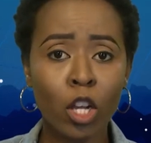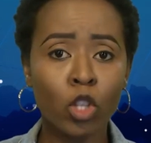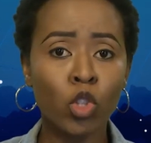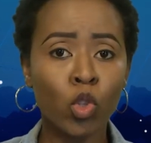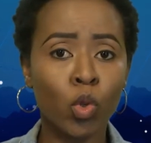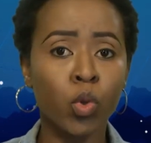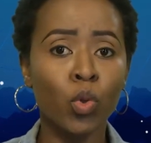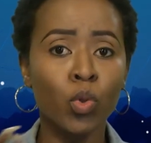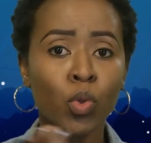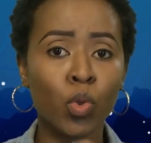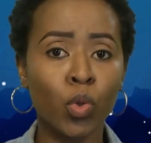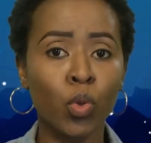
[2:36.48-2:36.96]

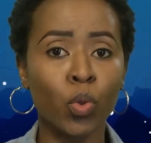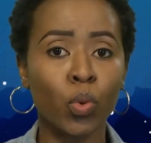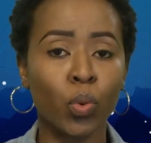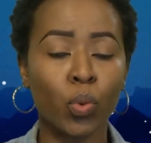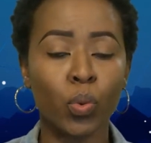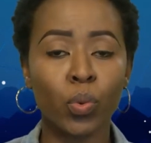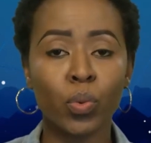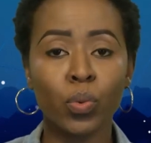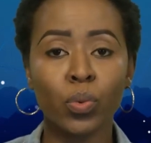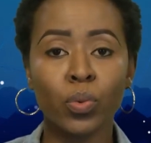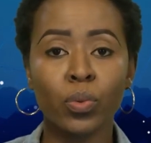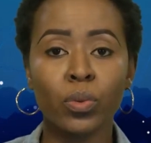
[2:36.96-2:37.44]
2, 2,
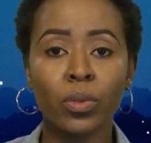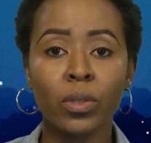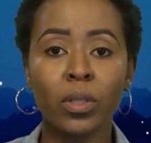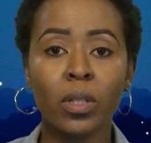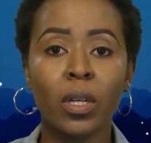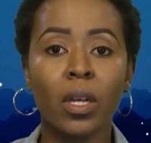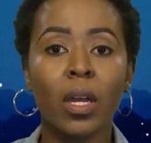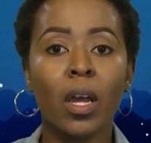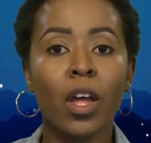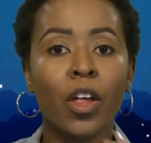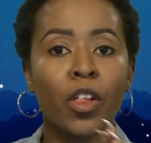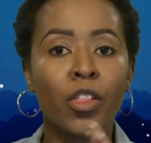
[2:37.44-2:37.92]

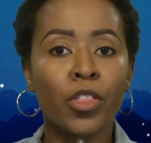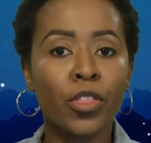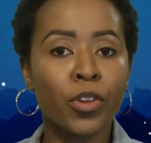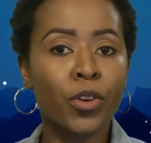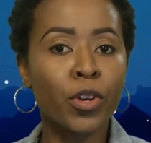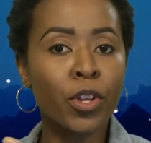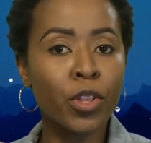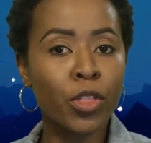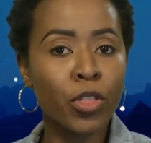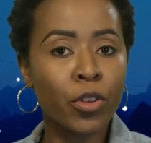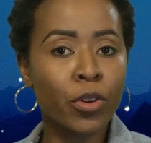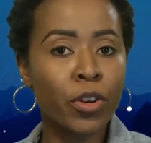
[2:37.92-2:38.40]

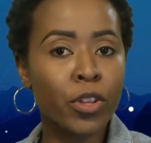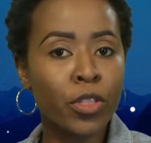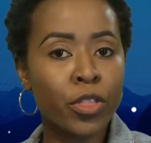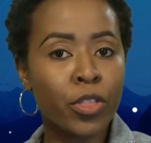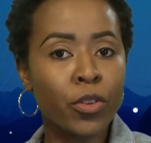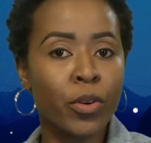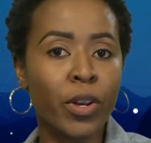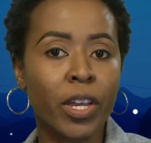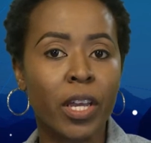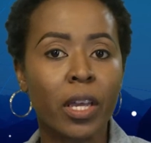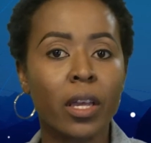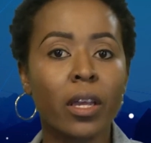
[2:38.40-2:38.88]
3, 3,
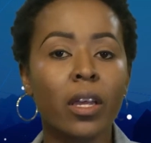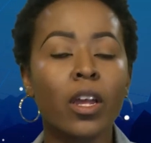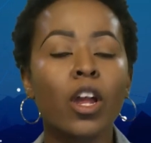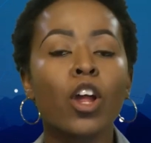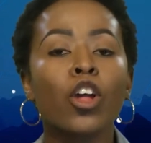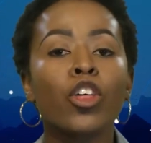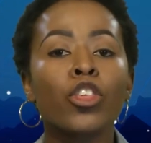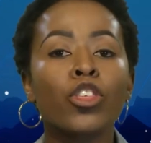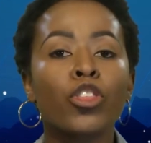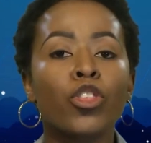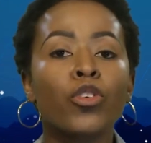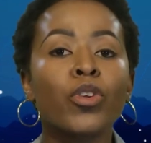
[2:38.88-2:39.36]
3,
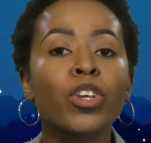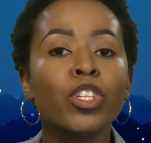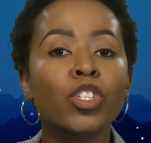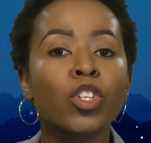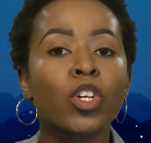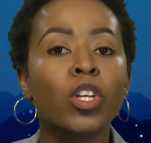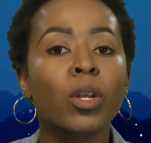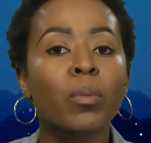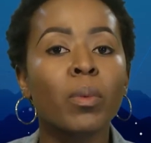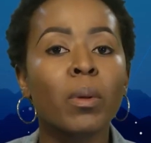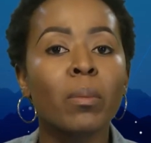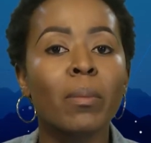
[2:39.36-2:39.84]
3 is
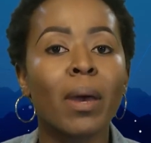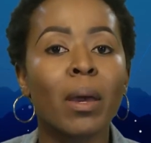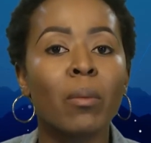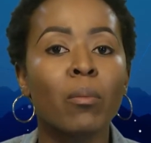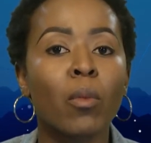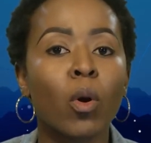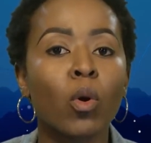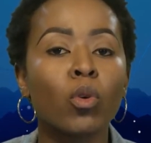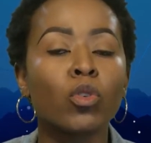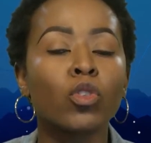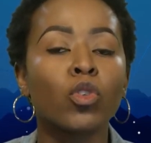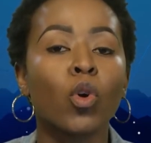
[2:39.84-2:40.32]
going to be my
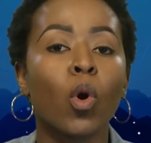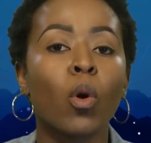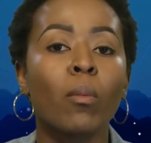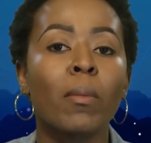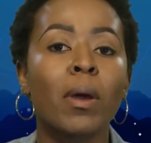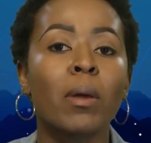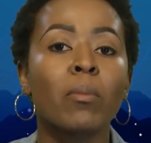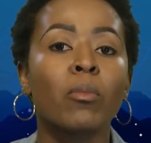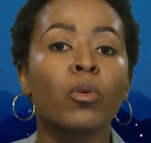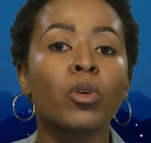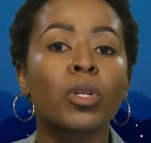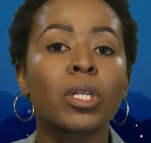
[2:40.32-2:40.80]
mode or
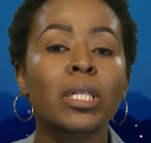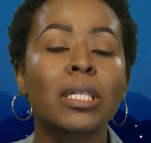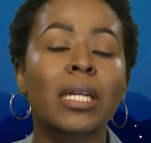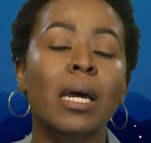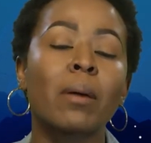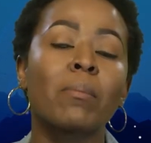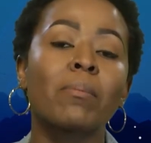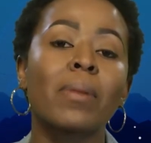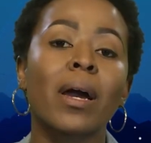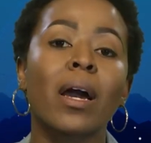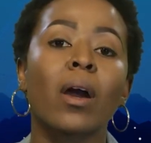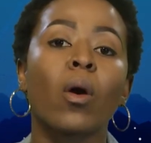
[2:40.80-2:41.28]
my modal
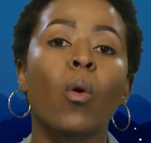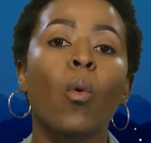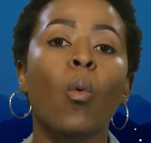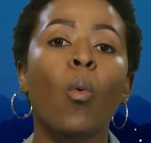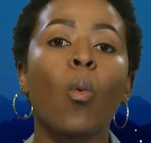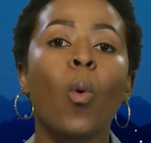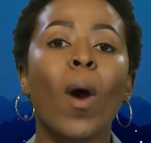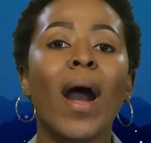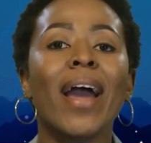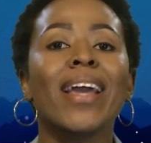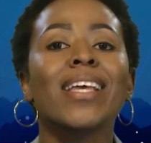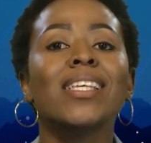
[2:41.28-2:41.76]
number.
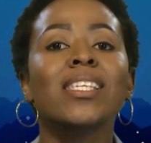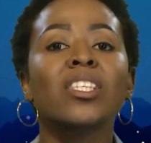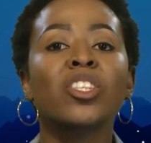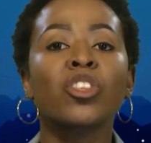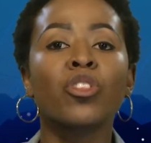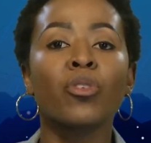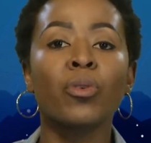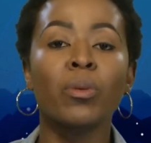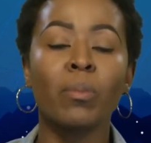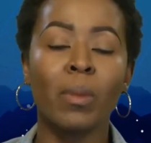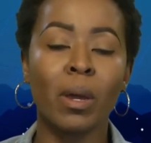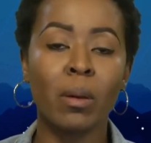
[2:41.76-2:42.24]
Why is
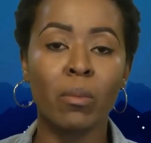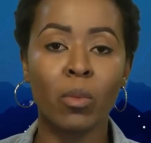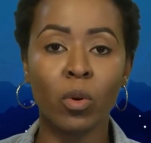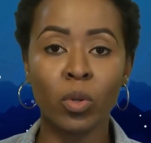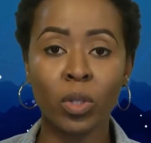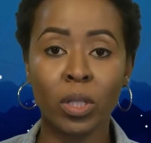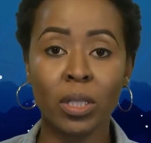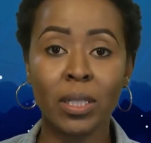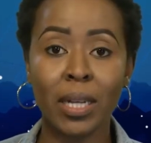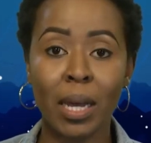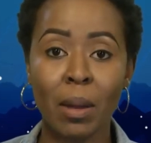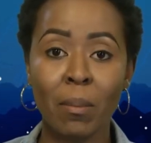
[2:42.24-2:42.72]
3 my
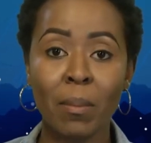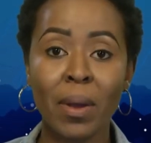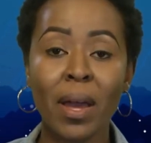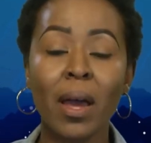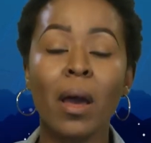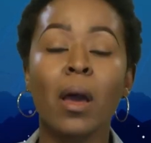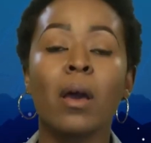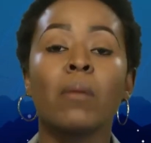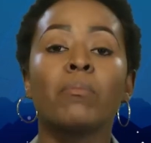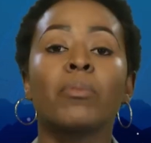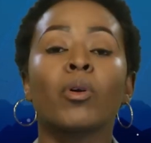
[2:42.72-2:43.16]
modal number?